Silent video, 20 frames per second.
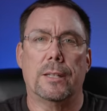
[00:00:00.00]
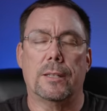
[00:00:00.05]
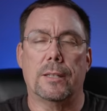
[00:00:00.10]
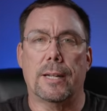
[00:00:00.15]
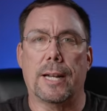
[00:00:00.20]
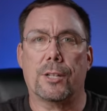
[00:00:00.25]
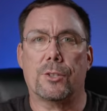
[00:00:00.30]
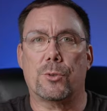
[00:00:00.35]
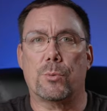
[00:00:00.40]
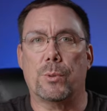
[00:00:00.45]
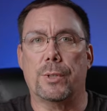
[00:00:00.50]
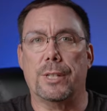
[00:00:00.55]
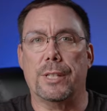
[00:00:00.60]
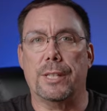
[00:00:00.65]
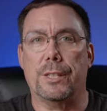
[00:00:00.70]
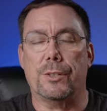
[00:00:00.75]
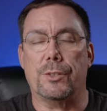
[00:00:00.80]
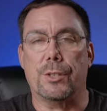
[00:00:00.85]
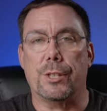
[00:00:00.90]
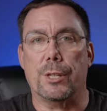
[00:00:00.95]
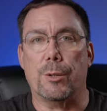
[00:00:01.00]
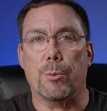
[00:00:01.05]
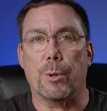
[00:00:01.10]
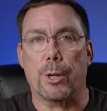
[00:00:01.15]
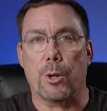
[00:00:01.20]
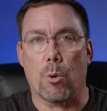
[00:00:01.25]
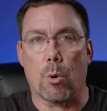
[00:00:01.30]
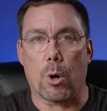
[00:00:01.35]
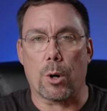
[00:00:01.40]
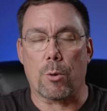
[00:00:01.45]
The next one is the
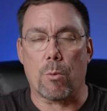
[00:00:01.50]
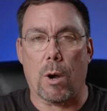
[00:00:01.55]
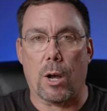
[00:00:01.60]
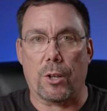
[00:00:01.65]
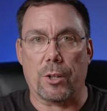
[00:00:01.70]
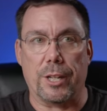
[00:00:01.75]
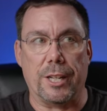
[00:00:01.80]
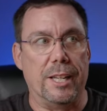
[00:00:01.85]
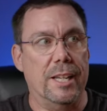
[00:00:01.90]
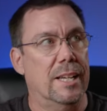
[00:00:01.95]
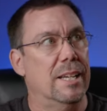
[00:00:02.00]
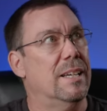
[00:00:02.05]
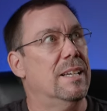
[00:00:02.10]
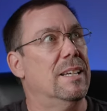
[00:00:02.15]
record quality.